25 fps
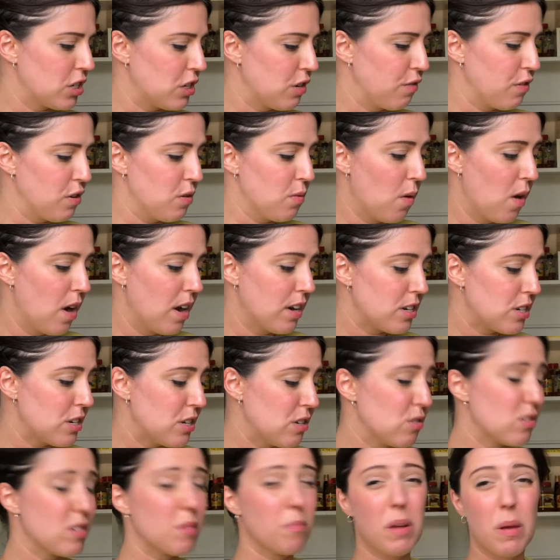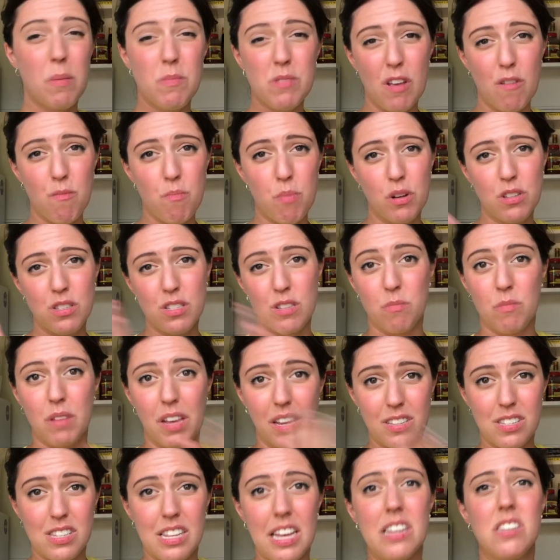if you want to. Sometimes I put some like
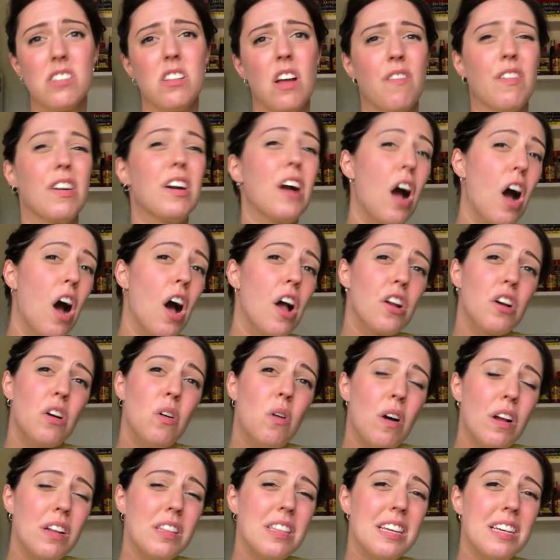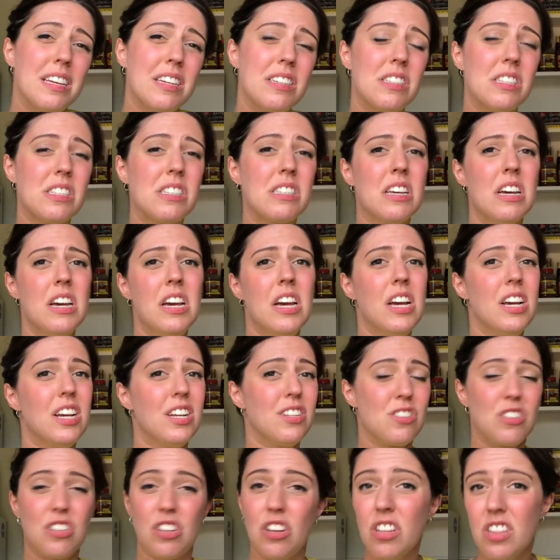sliced avocado on this.
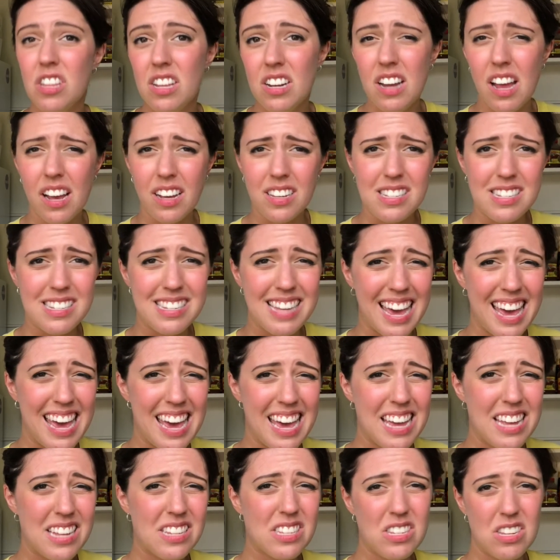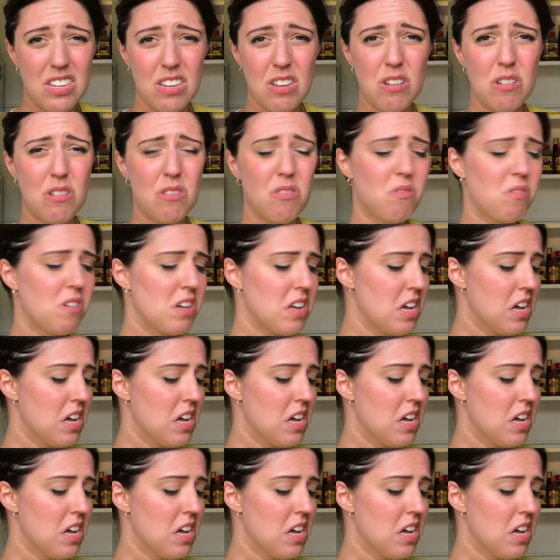It's good the next day too.